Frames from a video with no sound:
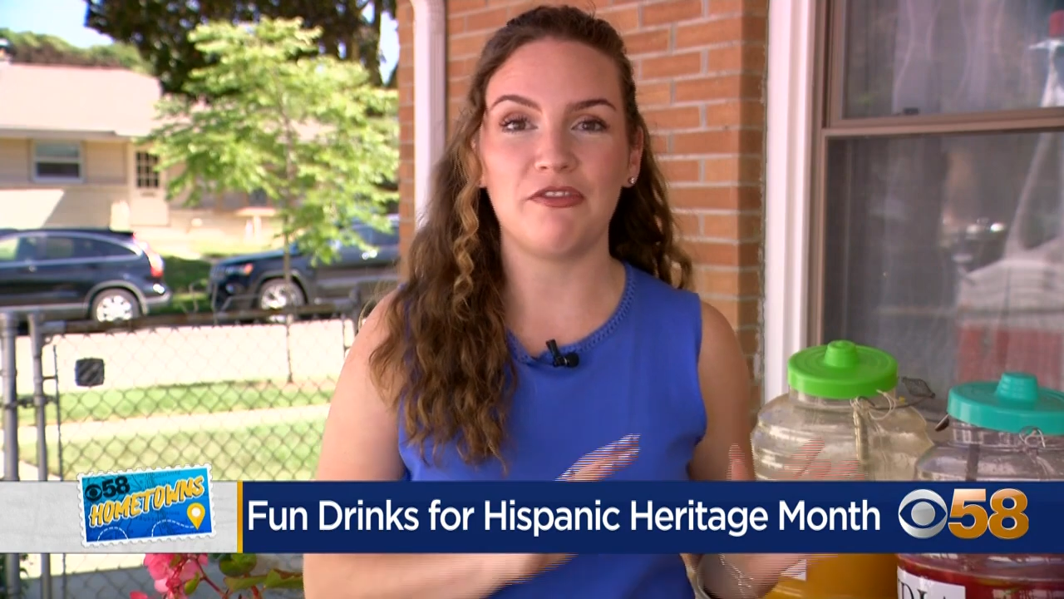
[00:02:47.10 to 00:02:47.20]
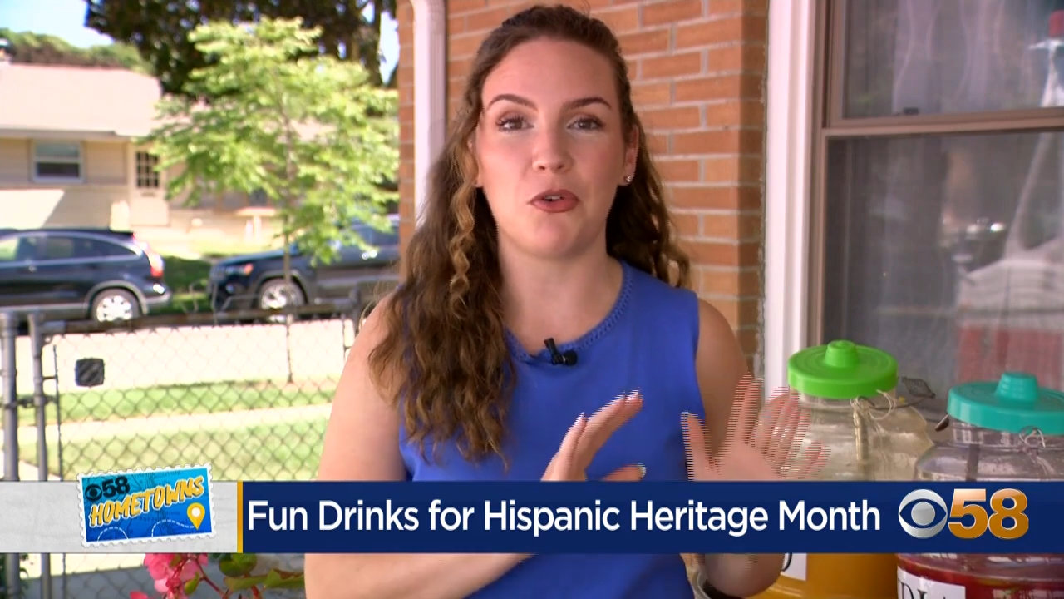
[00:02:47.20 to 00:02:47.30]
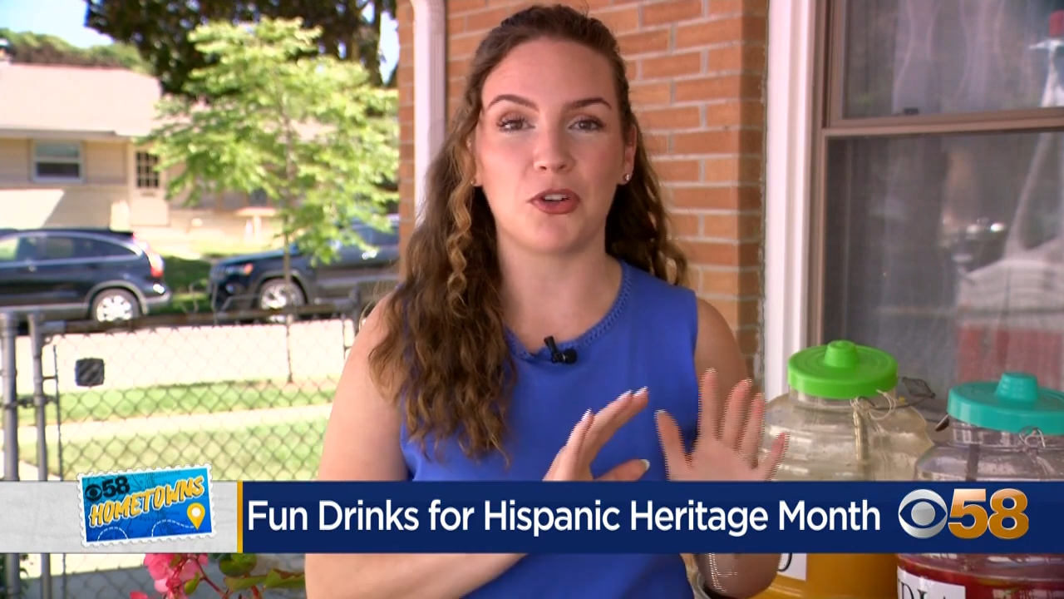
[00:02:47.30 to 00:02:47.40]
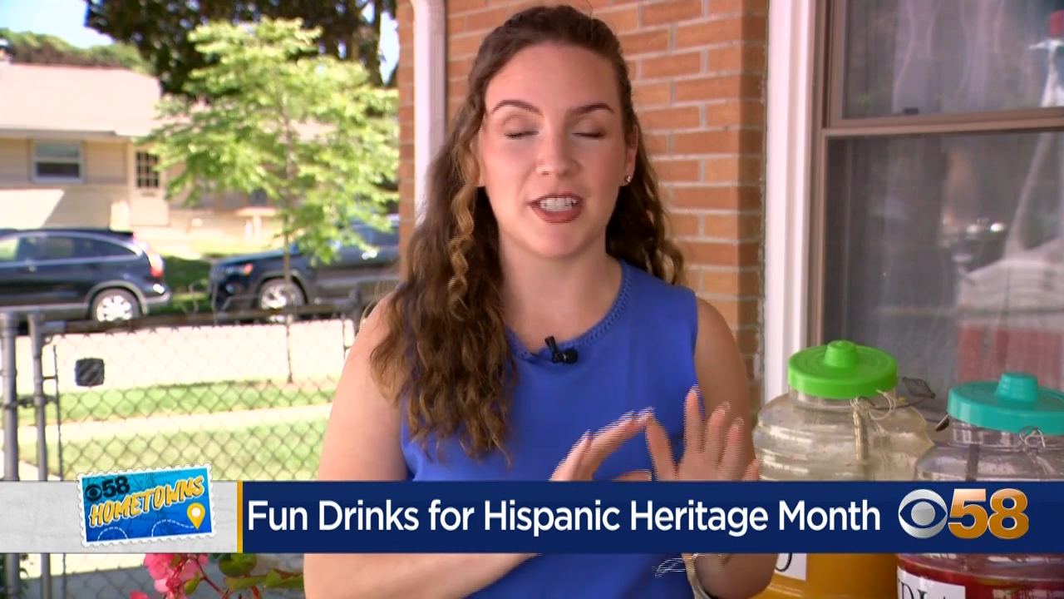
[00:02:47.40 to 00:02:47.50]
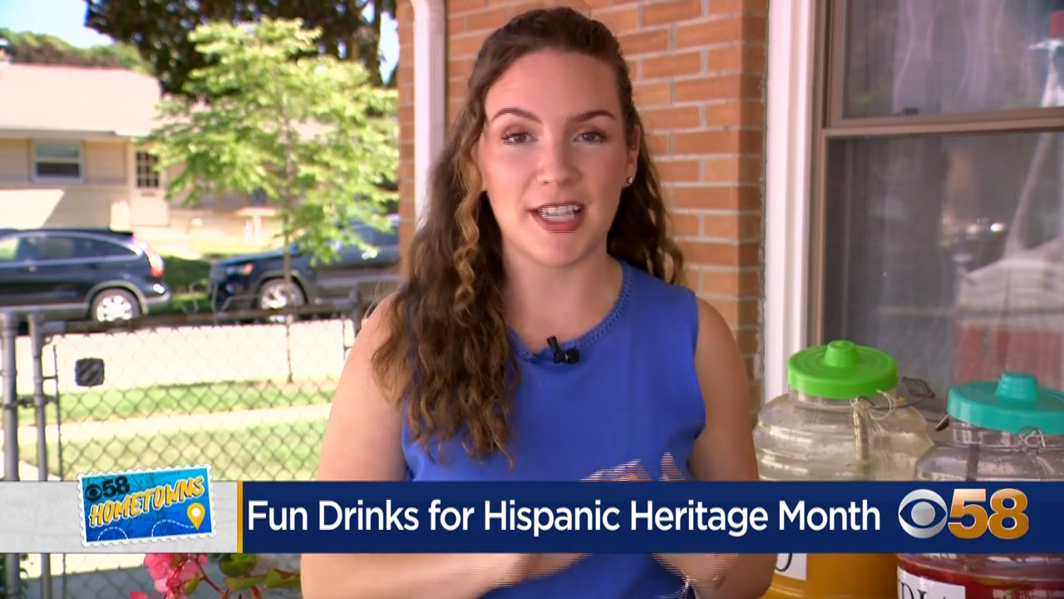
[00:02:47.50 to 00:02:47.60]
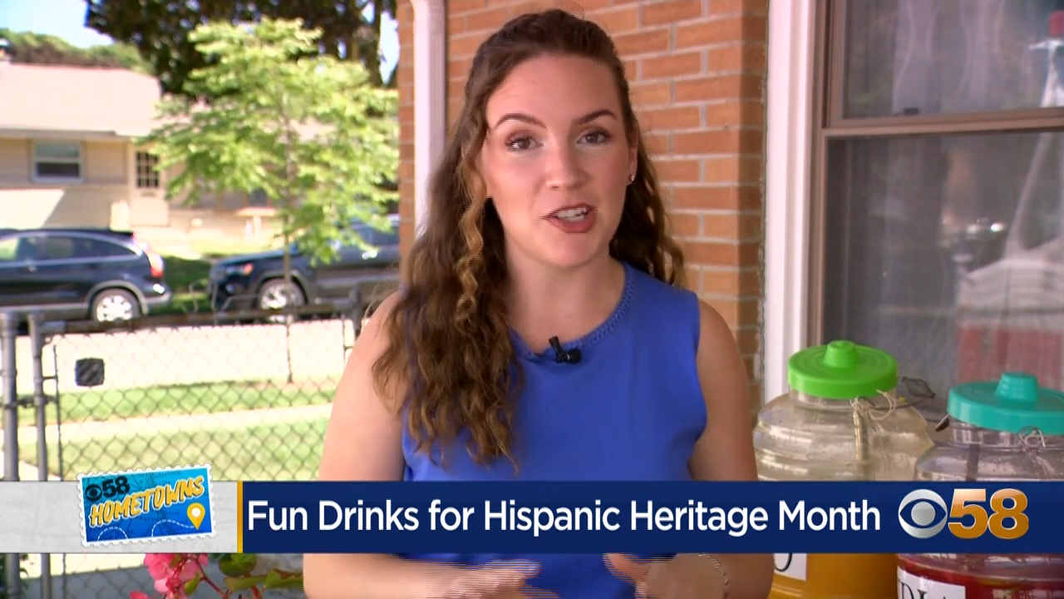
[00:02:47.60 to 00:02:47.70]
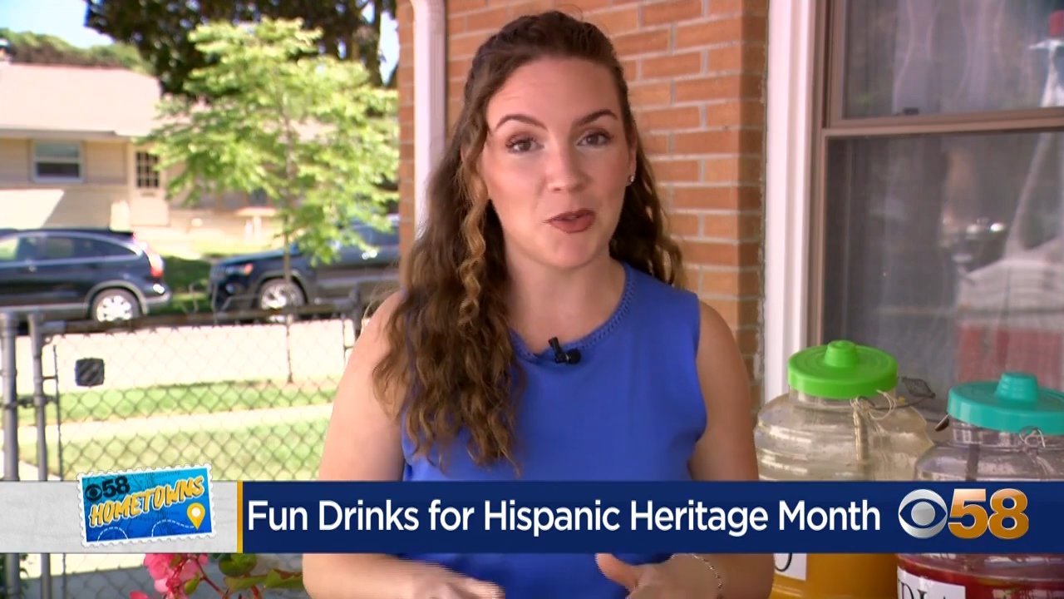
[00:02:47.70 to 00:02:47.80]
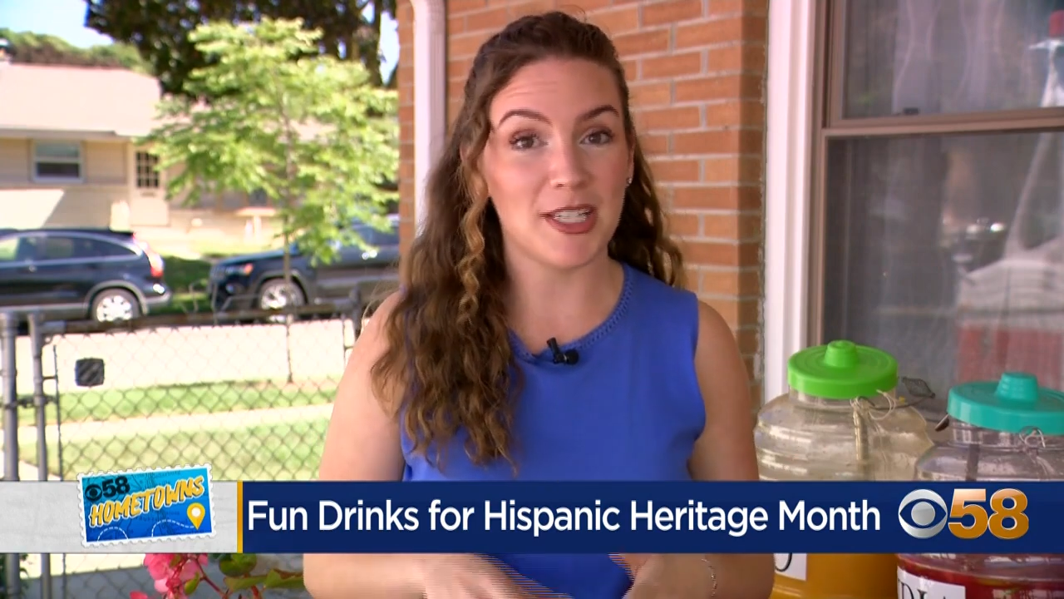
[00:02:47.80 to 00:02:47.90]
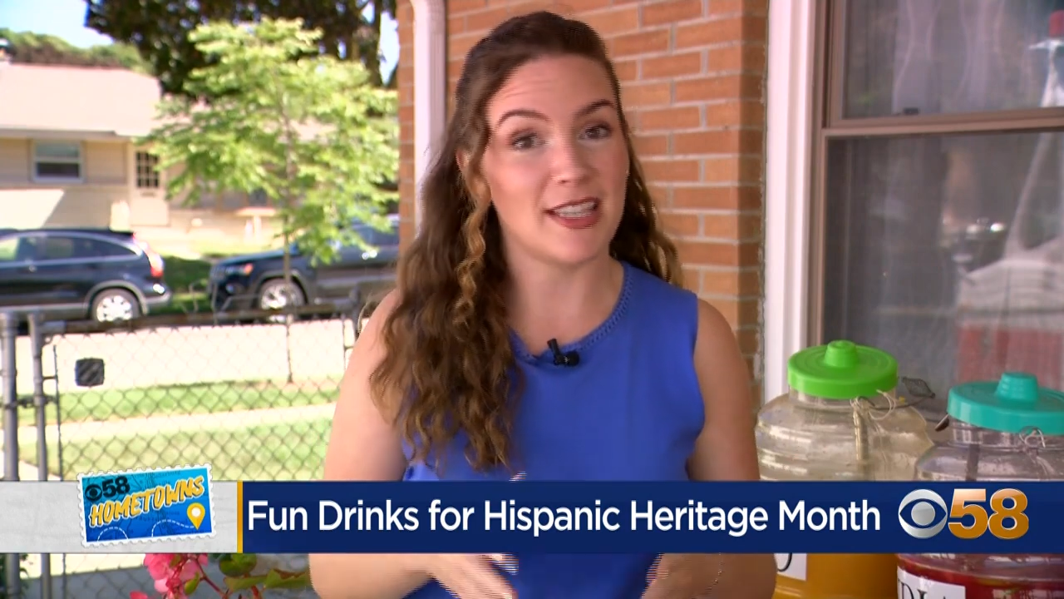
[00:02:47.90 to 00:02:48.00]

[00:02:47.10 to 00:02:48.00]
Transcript: for centuries,